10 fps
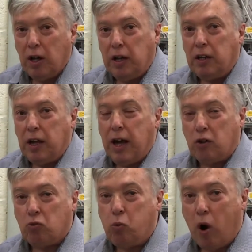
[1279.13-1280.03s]
in the
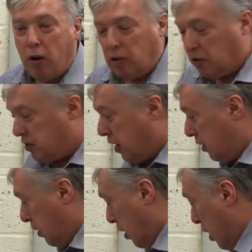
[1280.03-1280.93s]
house wiring
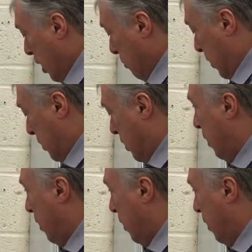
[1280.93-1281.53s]
center. But